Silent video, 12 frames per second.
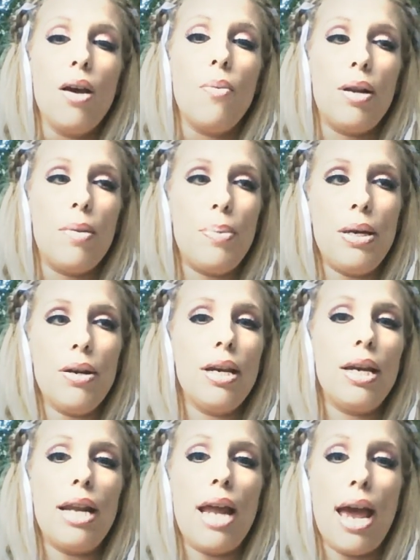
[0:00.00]
when
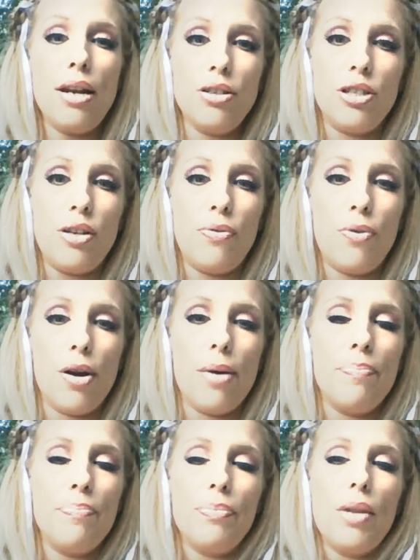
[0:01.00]
appearing in energy form.